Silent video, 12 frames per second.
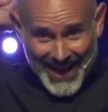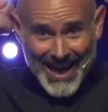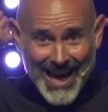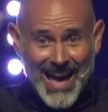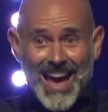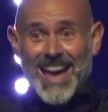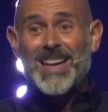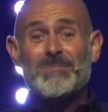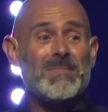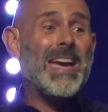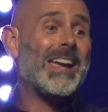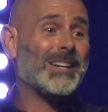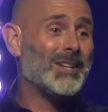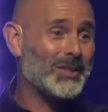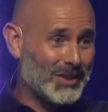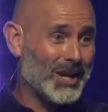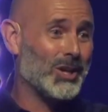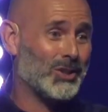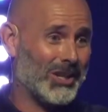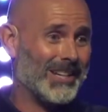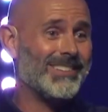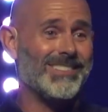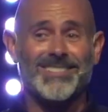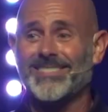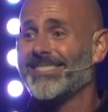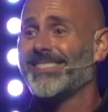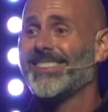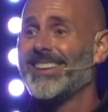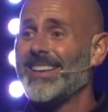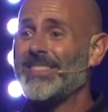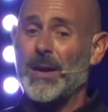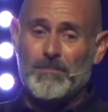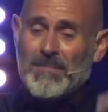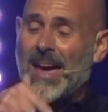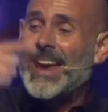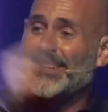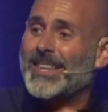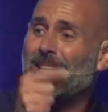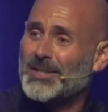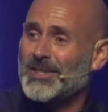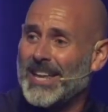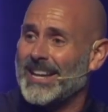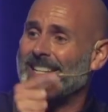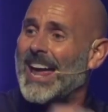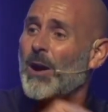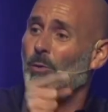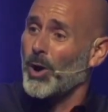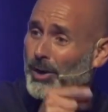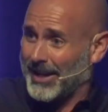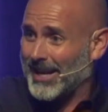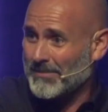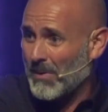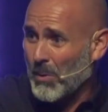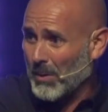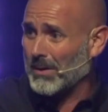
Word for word: I made a decision that made this thing not work anymore.